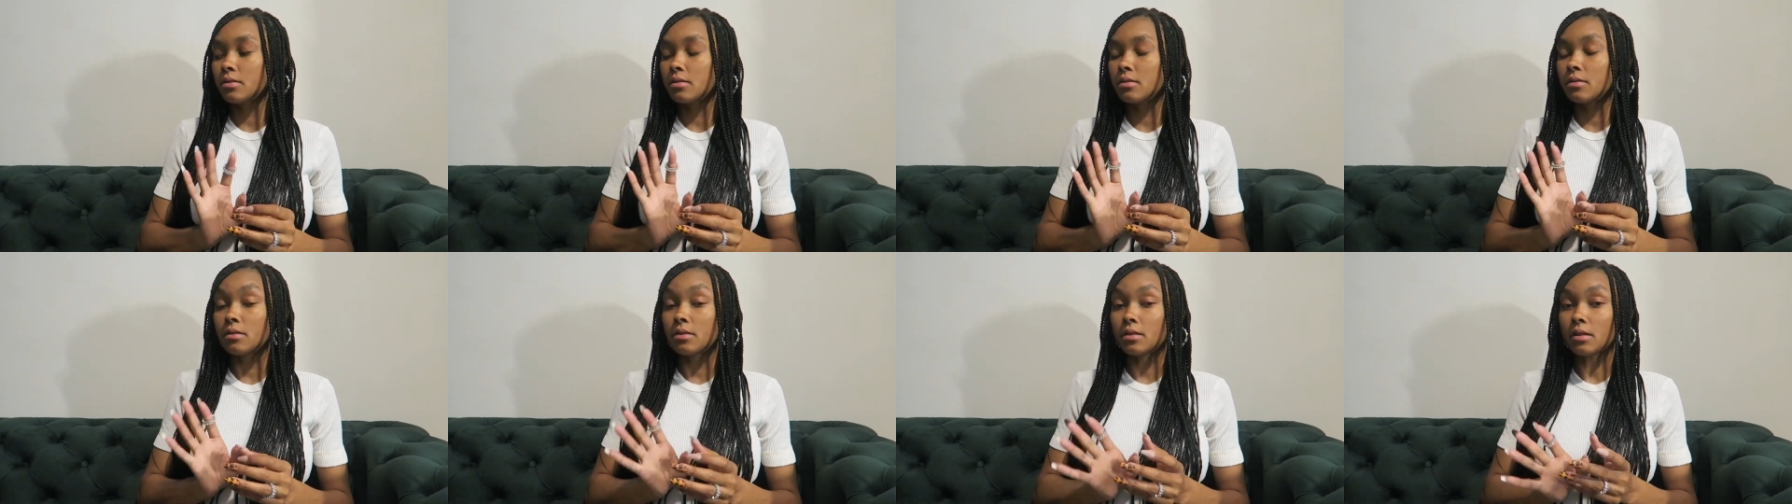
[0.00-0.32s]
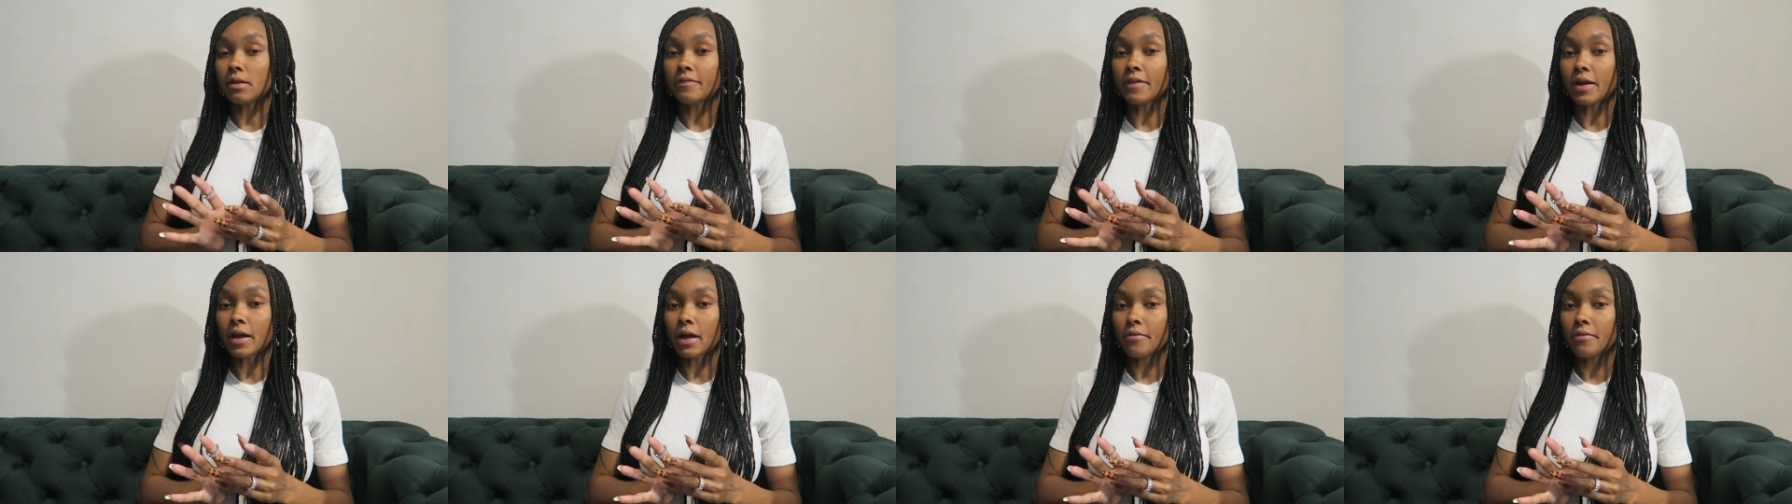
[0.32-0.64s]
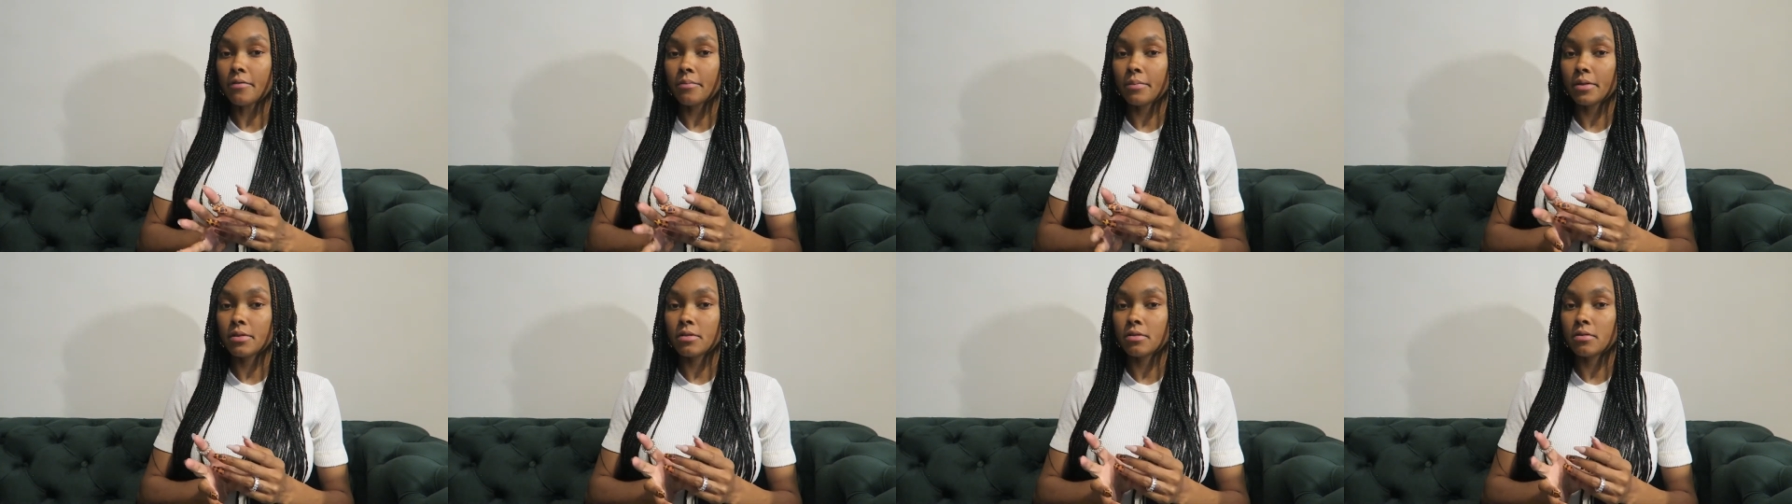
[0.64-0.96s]
the stuff I have
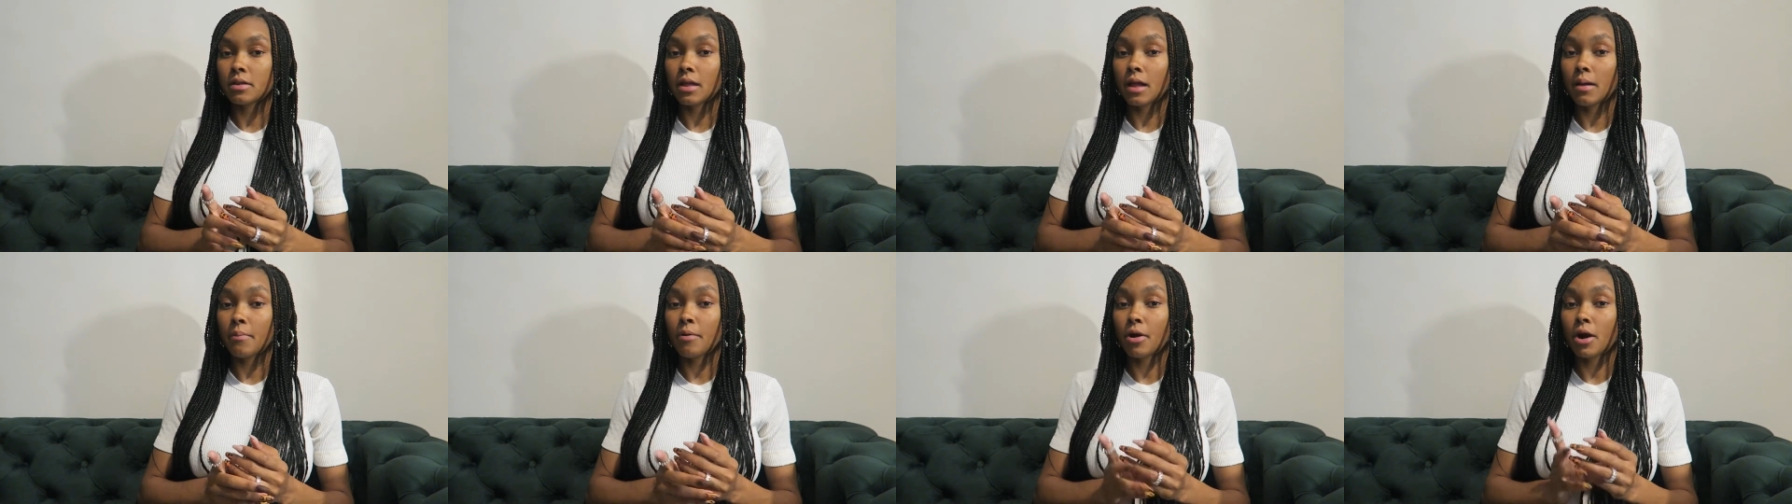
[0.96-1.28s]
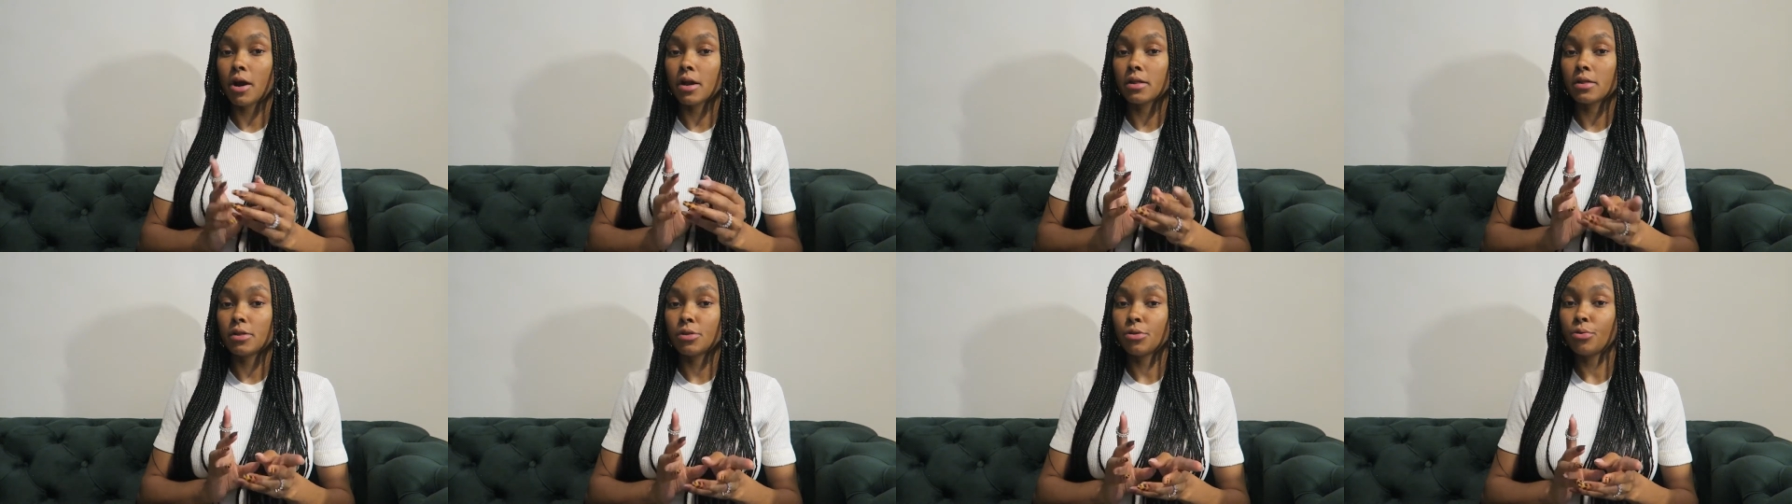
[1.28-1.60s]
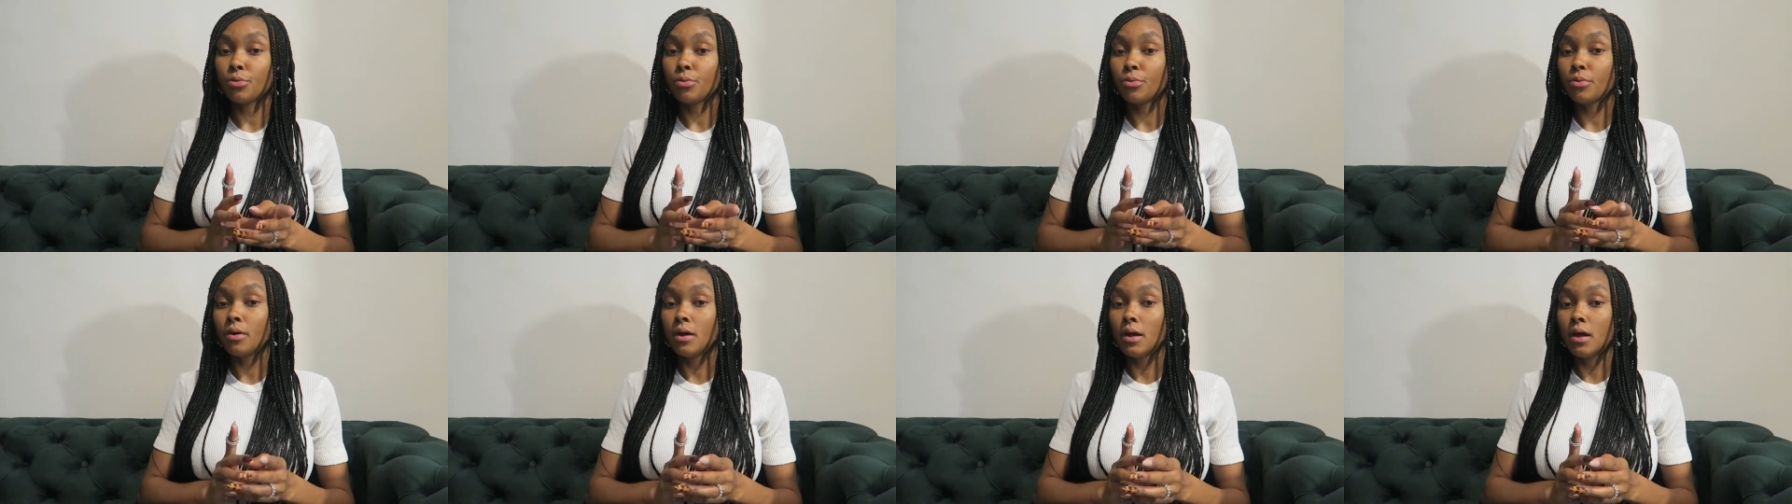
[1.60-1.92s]
for Mother's Day. Part
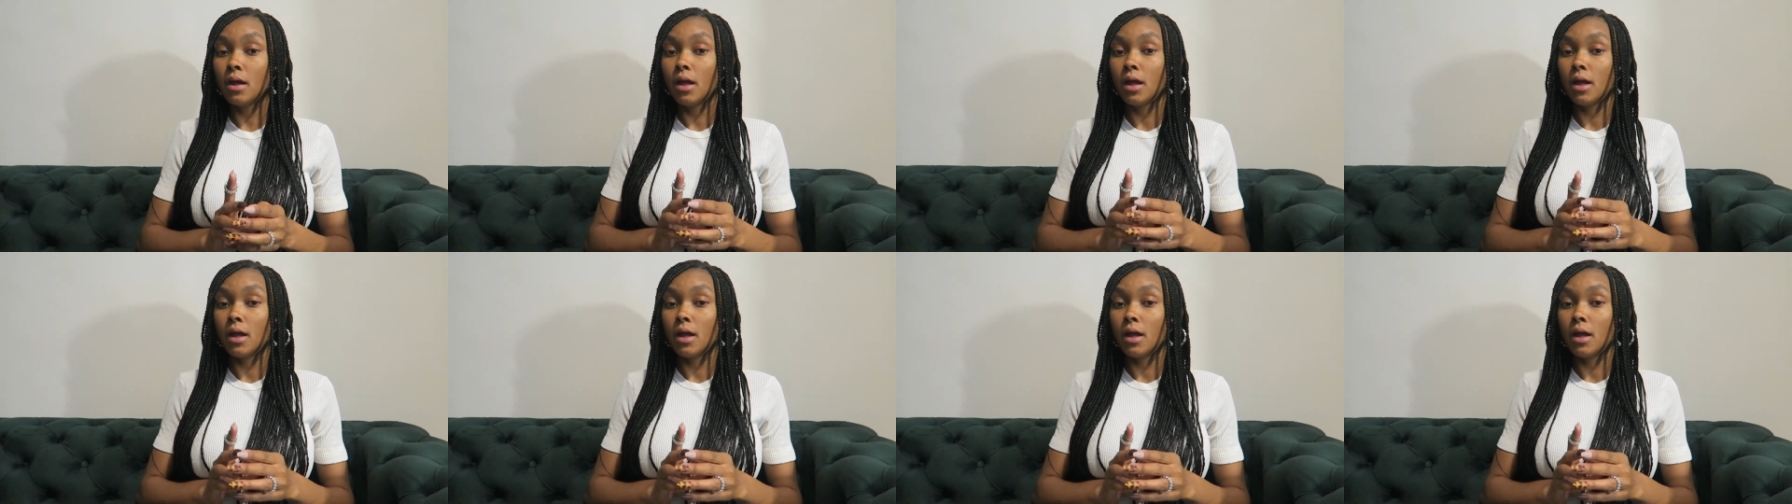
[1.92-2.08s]
two